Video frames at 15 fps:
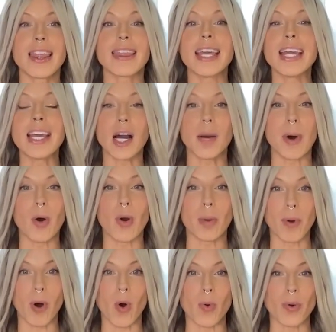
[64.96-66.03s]
think about a
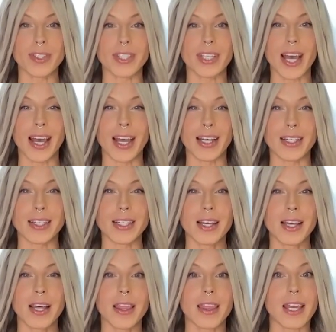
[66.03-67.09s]
post and
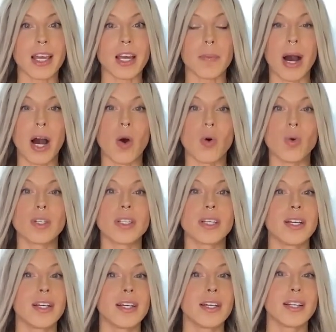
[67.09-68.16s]
think about
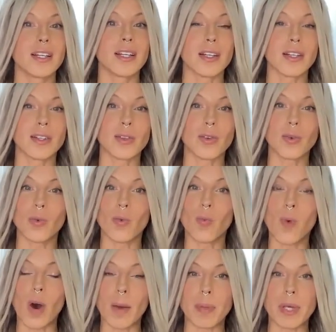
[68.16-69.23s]

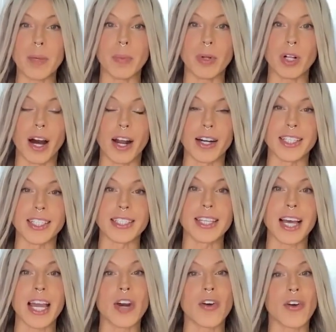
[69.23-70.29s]
what people are
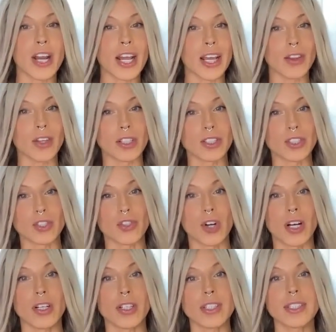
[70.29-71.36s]
desiring, their
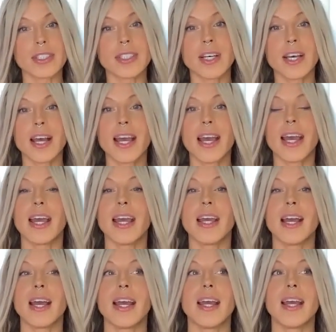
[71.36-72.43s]
struggles,
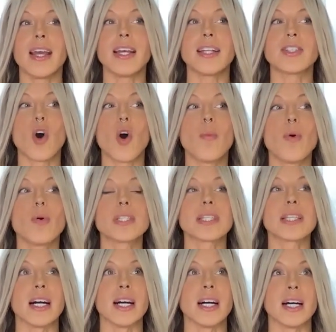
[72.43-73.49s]
it's
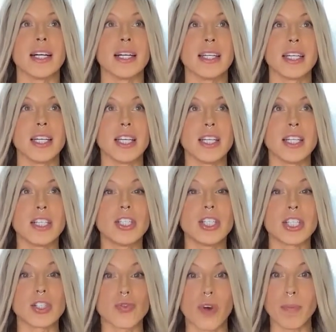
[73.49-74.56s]
almost a
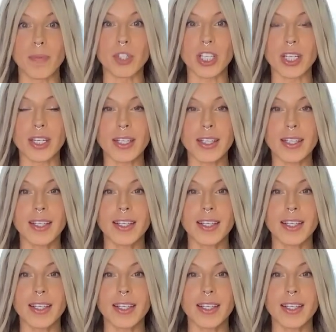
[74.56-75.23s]
disruption